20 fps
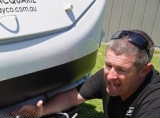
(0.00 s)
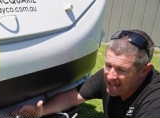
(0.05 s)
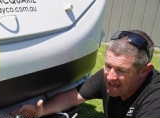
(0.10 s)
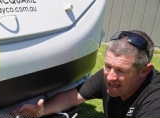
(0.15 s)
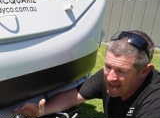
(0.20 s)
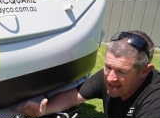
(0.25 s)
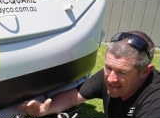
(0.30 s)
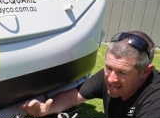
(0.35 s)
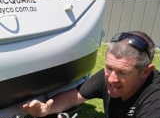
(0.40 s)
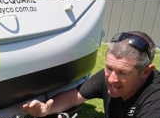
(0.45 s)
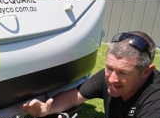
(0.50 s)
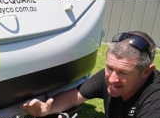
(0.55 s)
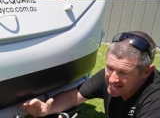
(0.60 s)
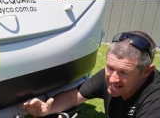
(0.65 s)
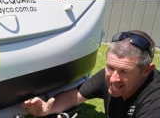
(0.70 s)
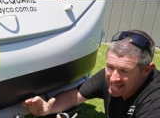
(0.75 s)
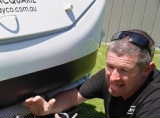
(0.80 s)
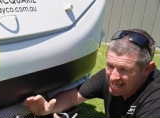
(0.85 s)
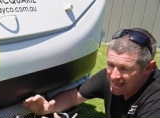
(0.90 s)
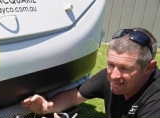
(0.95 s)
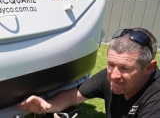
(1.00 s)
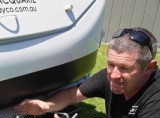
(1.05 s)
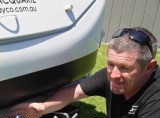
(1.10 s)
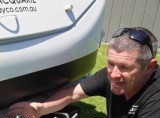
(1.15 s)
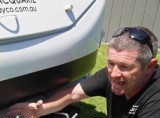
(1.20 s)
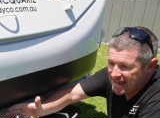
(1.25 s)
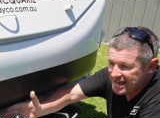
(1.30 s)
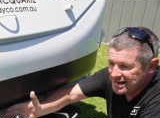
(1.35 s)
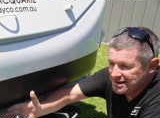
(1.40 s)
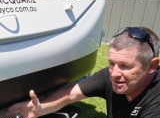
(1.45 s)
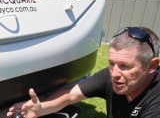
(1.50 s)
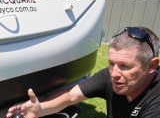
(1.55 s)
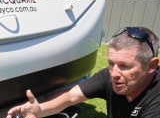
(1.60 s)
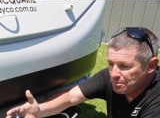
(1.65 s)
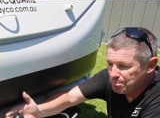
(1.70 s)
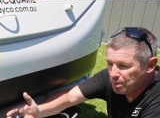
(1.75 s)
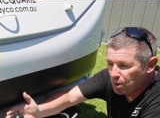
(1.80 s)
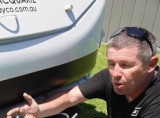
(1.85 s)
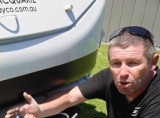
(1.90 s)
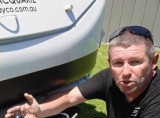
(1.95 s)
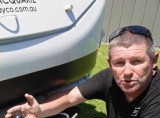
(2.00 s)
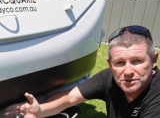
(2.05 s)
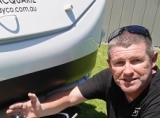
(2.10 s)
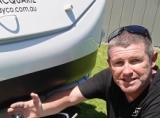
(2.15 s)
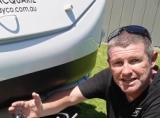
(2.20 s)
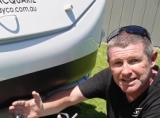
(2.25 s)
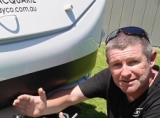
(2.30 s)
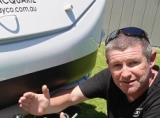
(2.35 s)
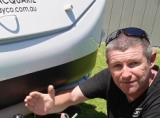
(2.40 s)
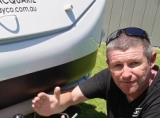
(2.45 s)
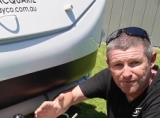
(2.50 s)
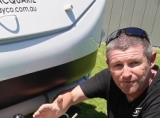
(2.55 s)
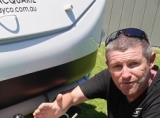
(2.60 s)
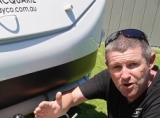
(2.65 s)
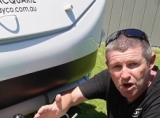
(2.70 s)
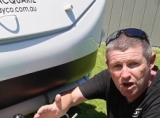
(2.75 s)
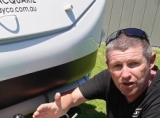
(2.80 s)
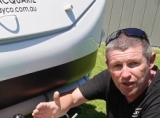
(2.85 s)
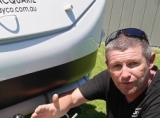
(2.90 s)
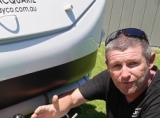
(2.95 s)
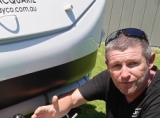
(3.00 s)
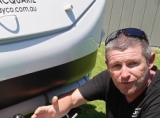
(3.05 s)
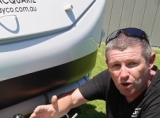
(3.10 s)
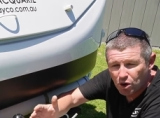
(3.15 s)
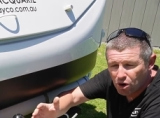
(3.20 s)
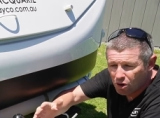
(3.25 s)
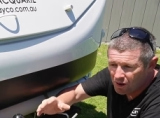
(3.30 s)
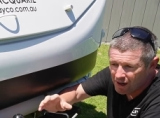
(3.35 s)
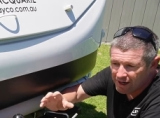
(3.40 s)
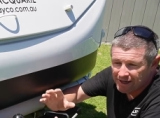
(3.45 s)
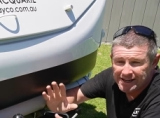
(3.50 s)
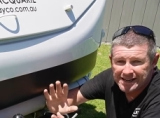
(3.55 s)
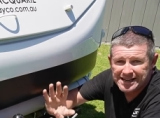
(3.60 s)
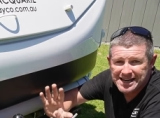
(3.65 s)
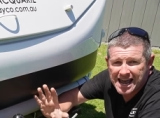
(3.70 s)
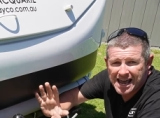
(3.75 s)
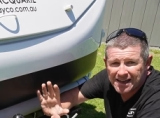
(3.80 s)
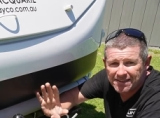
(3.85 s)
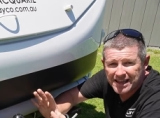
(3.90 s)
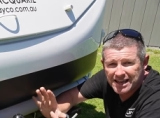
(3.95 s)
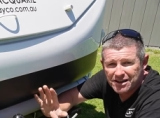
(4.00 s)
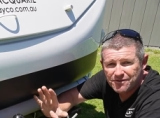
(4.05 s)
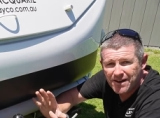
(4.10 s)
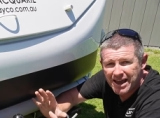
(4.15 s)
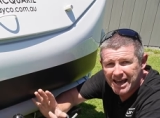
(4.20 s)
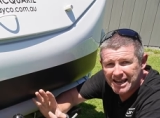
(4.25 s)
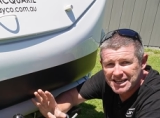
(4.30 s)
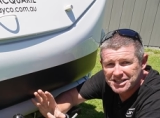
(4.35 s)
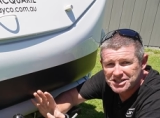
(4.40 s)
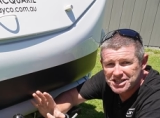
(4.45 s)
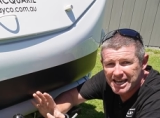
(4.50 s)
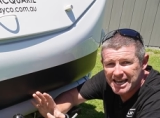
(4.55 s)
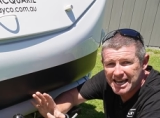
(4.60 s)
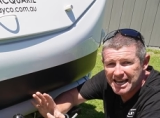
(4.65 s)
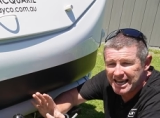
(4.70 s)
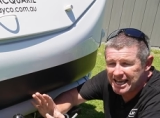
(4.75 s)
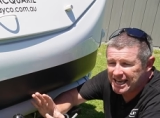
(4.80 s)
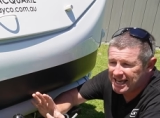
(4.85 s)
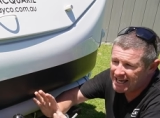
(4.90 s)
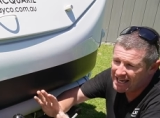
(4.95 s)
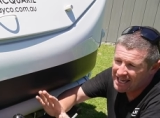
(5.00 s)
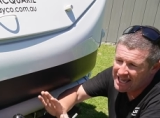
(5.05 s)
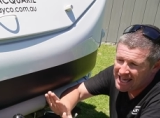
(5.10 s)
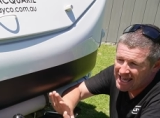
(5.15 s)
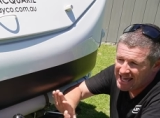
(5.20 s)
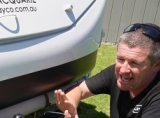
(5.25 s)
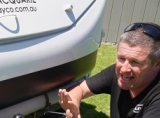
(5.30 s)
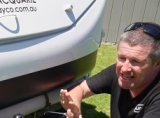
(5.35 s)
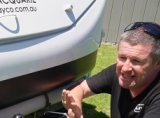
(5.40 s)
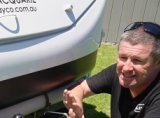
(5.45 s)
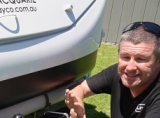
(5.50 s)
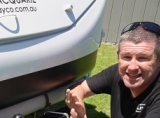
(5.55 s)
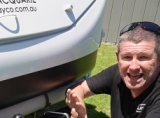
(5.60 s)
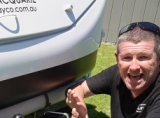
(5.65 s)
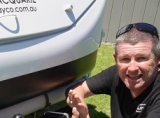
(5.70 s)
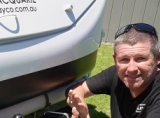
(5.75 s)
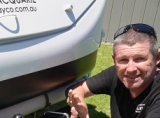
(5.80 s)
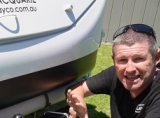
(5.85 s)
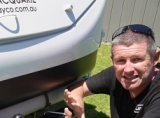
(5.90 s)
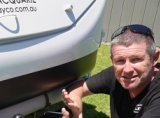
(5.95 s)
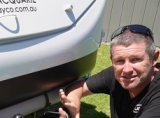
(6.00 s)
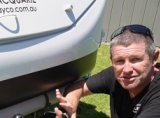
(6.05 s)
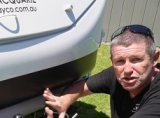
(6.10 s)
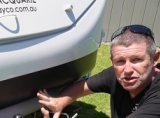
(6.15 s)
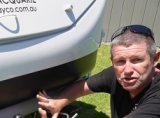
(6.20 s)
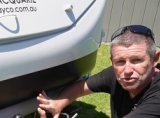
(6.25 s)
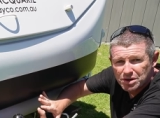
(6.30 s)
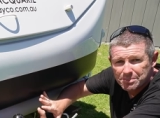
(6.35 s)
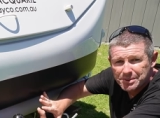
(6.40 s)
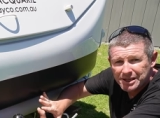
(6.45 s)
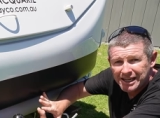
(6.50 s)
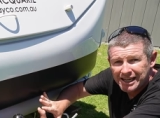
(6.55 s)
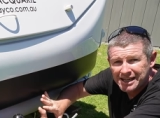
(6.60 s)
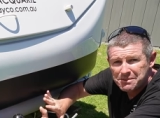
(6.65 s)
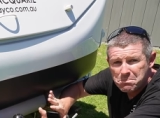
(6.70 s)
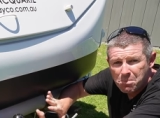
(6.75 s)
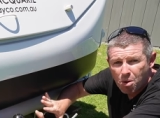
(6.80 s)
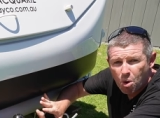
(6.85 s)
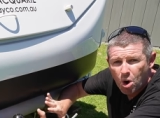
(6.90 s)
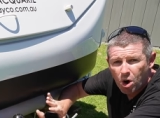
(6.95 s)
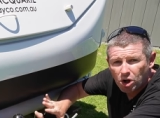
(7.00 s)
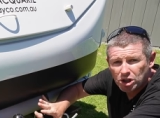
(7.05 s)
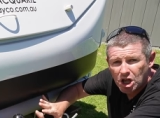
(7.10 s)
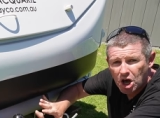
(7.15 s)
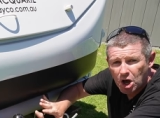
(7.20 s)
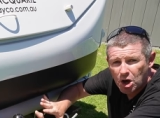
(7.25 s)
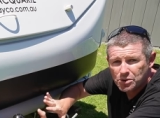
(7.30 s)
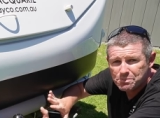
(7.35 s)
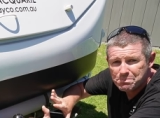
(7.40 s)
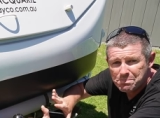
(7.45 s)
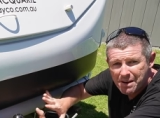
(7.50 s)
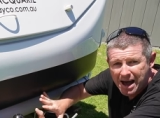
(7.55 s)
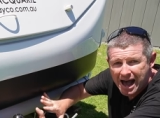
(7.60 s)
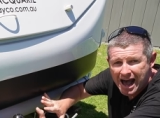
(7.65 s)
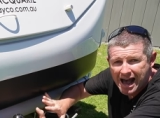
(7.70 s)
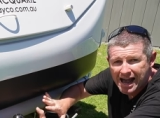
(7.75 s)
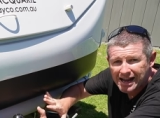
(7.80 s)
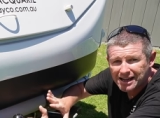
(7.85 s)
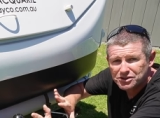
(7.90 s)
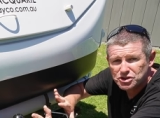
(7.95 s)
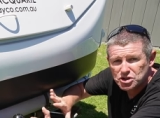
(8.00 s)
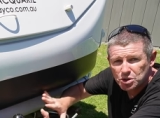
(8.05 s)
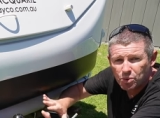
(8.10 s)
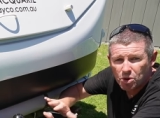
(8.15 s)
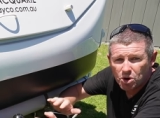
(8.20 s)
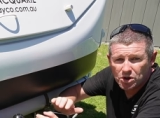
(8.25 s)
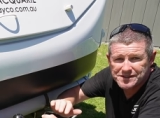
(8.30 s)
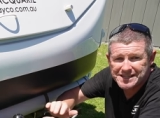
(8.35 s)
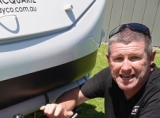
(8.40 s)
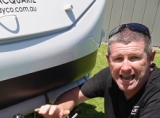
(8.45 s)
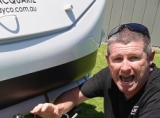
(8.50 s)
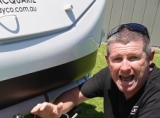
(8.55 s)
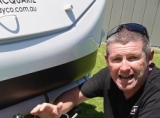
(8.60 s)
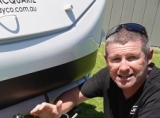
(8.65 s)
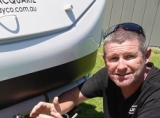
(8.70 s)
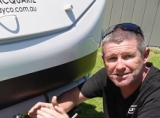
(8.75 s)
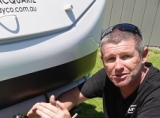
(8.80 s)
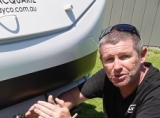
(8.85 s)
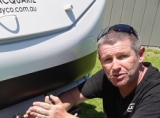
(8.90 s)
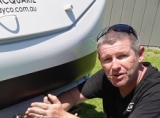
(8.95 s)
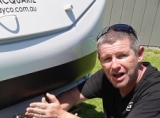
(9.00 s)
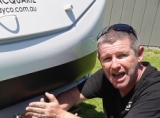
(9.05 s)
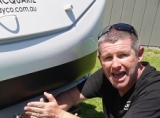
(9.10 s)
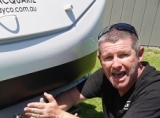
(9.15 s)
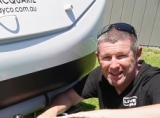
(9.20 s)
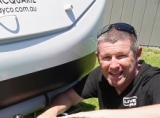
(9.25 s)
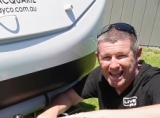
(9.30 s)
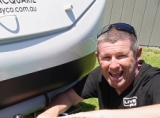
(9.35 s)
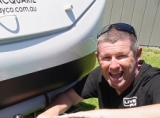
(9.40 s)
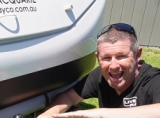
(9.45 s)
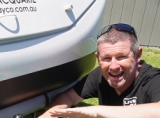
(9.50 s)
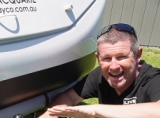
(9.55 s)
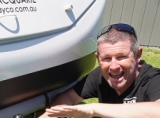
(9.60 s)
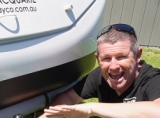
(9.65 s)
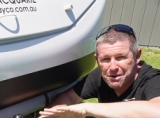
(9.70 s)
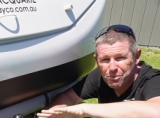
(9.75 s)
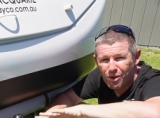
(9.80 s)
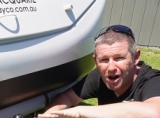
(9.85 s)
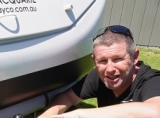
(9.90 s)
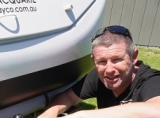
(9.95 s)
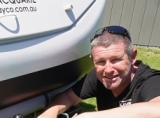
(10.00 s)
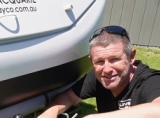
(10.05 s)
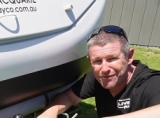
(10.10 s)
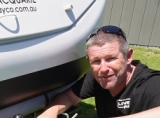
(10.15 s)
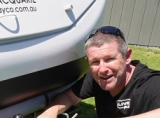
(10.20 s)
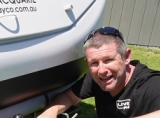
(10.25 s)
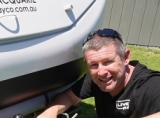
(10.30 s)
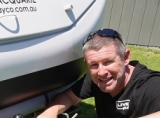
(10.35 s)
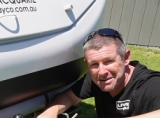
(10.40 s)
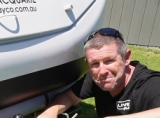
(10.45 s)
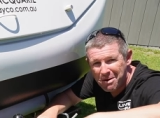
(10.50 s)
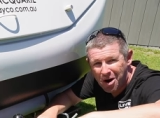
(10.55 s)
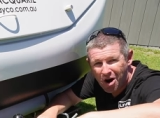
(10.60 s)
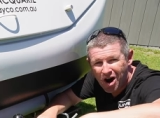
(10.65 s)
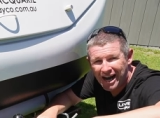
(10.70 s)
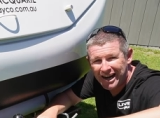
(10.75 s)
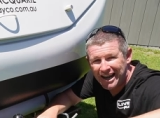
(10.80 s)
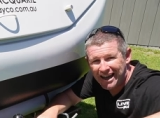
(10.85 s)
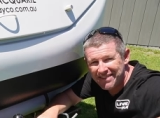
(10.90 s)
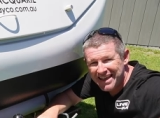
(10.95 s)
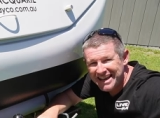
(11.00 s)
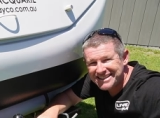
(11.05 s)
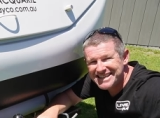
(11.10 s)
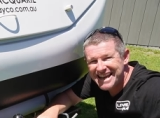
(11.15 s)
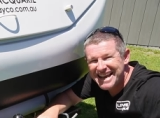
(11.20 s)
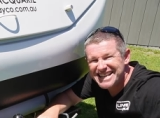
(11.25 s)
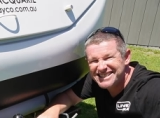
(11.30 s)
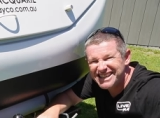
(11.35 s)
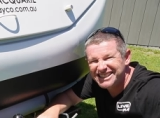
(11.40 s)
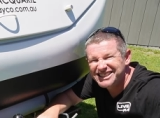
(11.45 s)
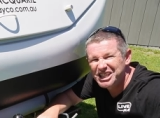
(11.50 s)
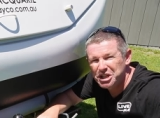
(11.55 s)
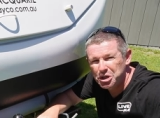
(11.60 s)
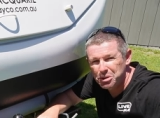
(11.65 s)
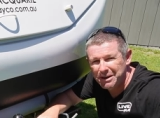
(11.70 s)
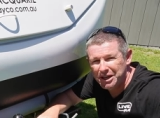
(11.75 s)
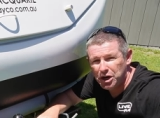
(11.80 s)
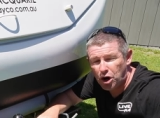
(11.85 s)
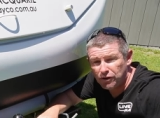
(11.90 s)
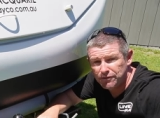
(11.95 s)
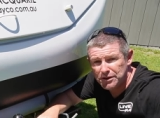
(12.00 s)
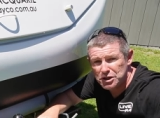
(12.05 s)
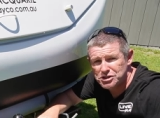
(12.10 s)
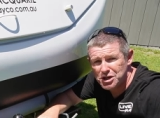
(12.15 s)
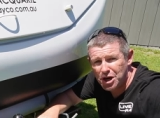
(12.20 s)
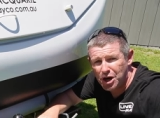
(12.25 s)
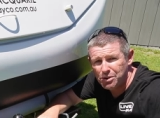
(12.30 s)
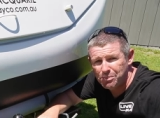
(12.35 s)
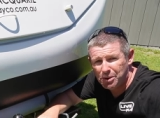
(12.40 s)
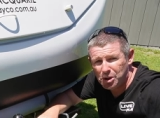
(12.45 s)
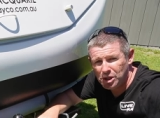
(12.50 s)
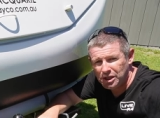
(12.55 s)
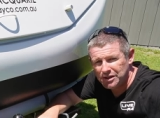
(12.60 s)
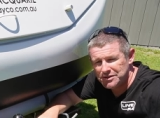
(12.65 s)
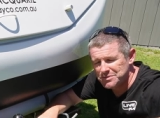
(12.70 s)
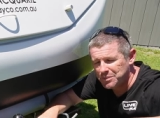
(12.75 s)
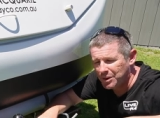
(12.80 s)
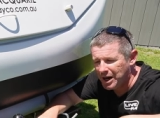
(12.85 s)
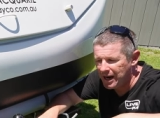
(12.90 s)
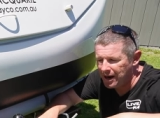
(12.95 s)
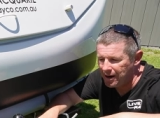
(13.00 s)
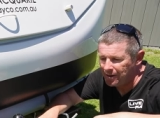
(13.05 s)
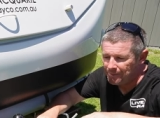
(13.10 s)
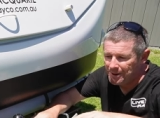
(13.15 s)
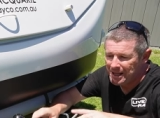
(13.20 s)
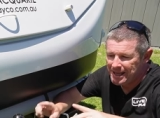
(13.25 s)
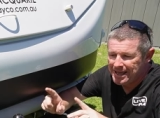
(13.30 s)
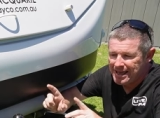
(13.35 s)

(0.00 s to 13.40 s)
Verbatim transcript: and then the ball sits further forward. Now, the advantage here is that that's distributing more load back towards the axle, and while it's fairly minor, that takes a little bit off your toe ball as well.